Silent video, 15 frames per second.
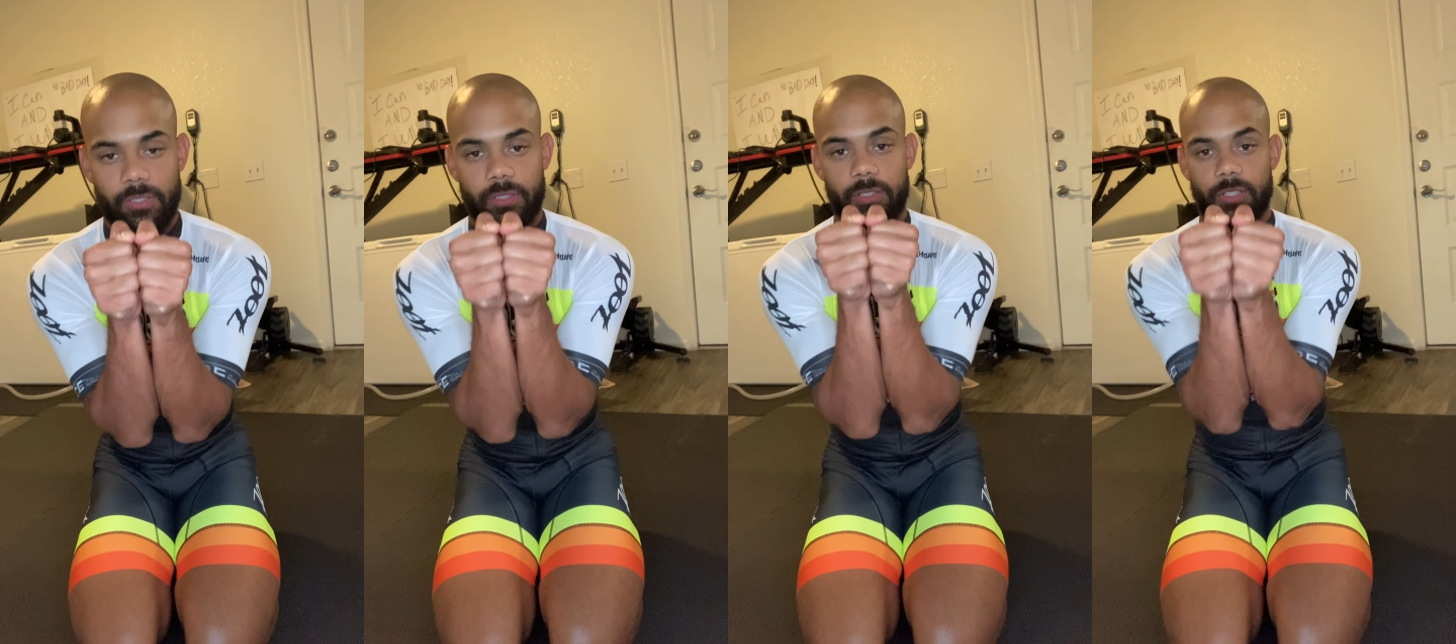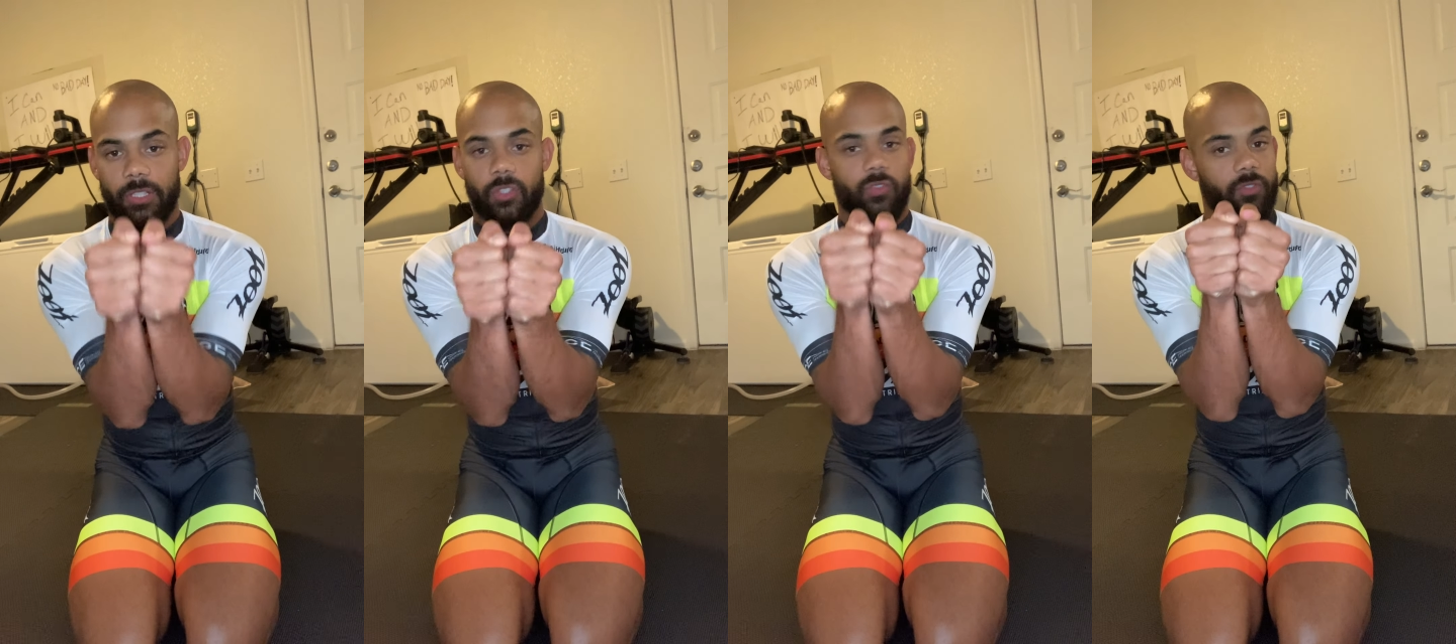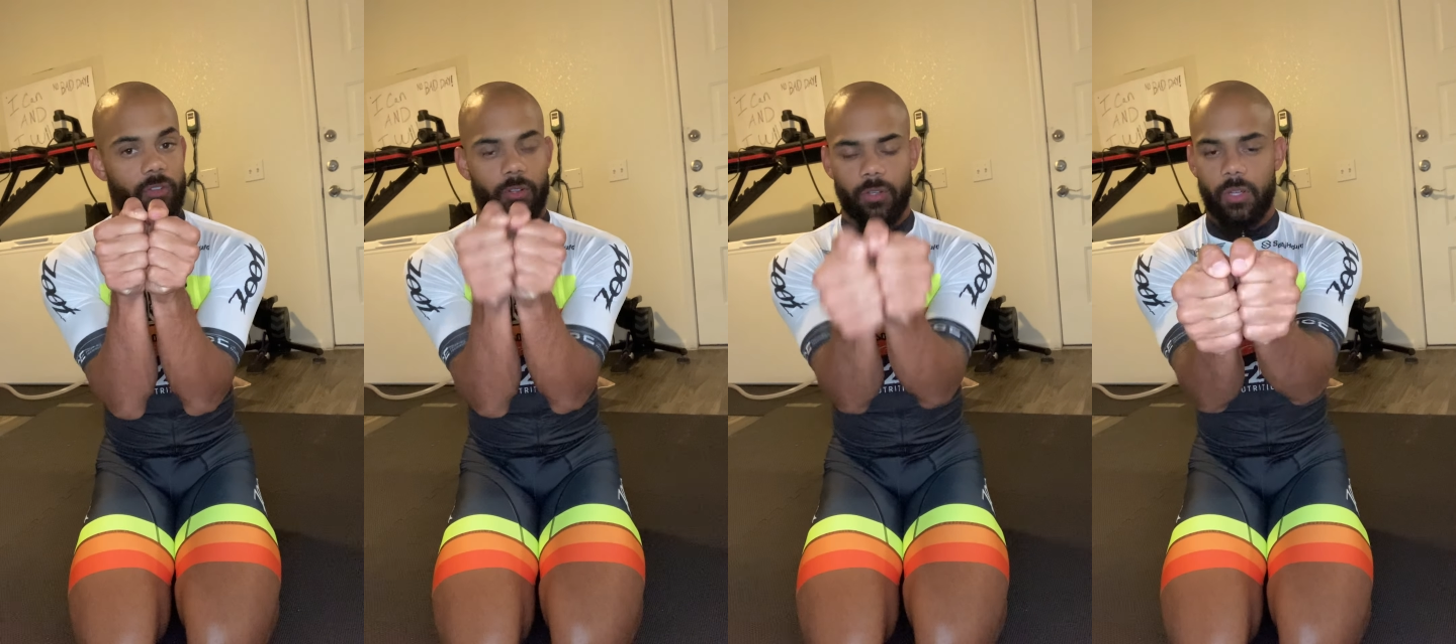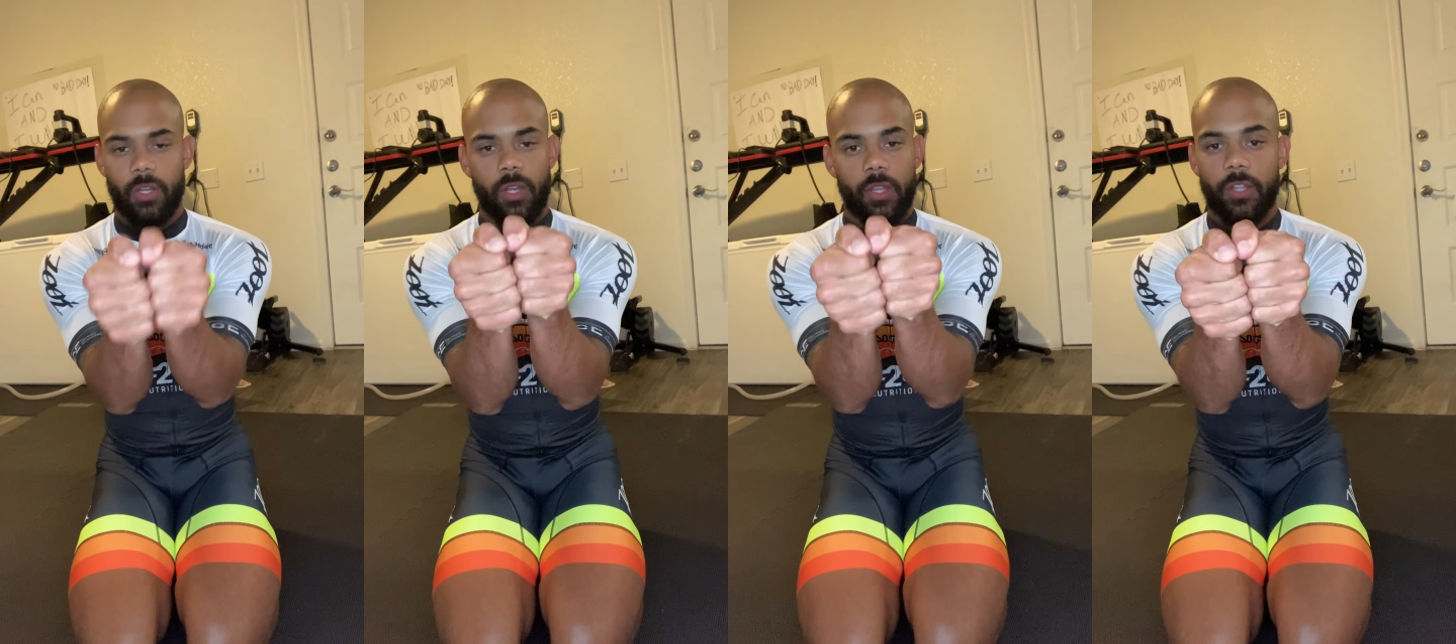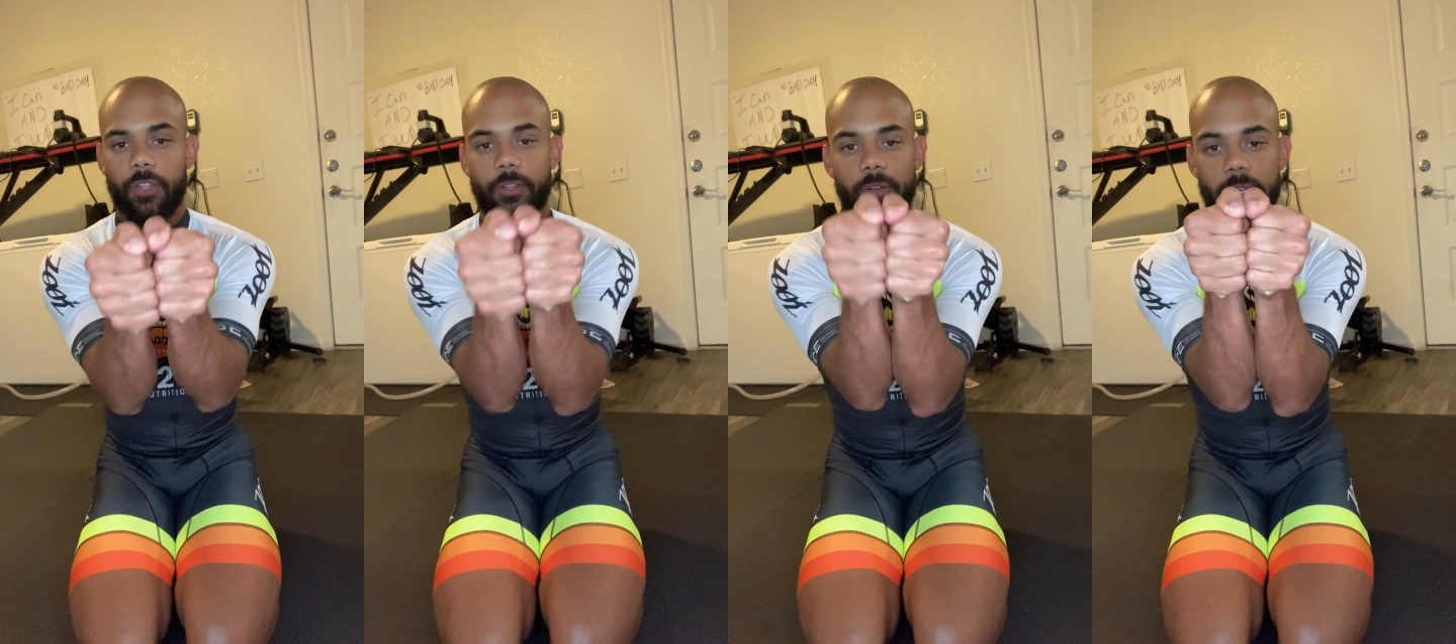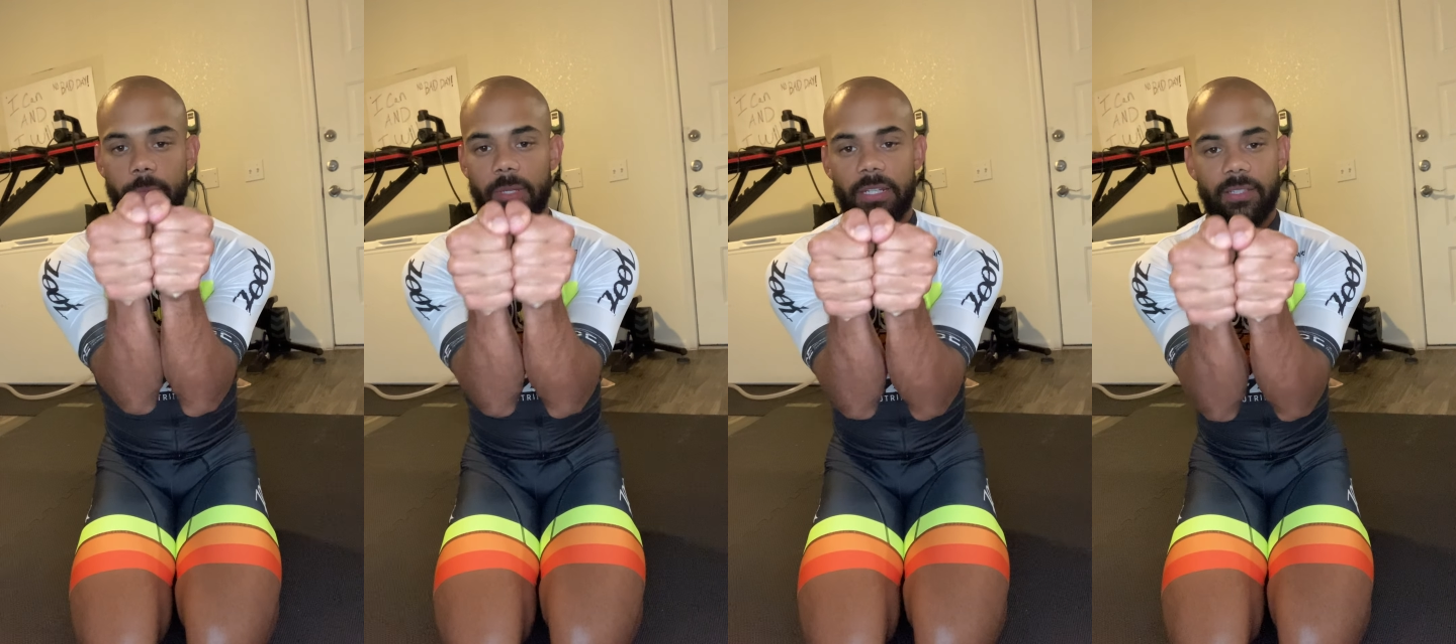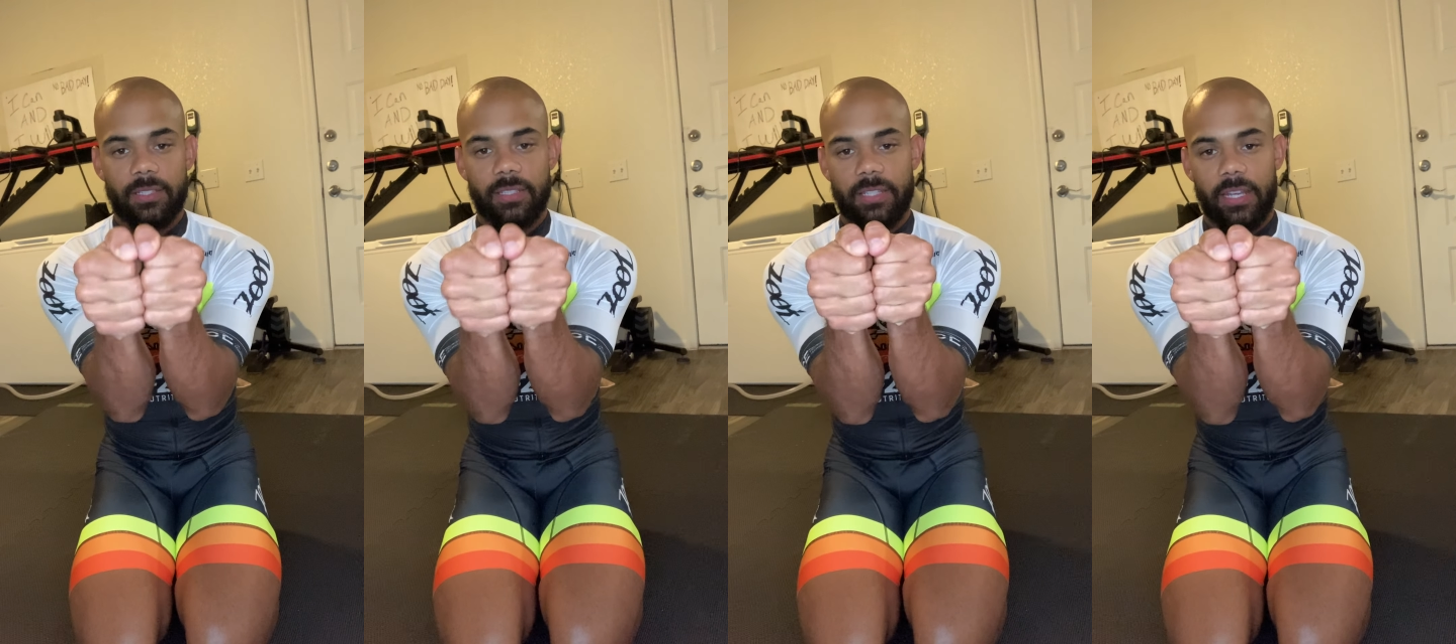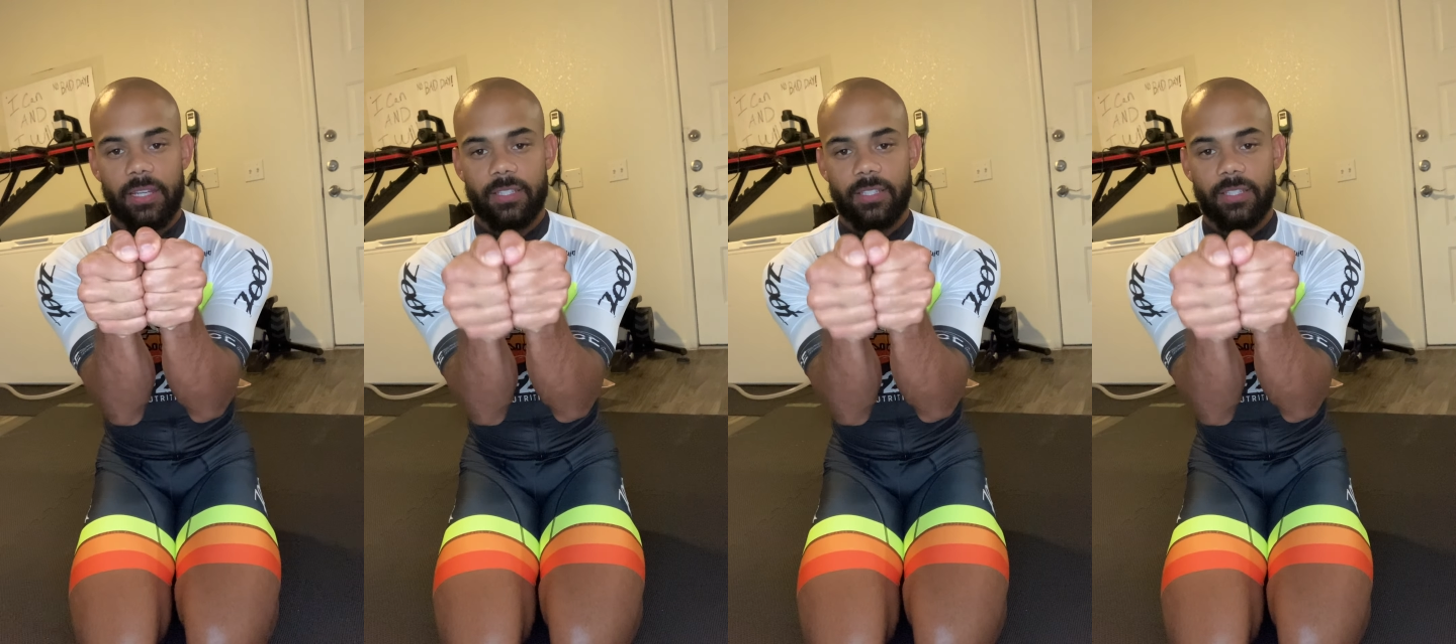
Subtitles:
just for the 30 minutes it takes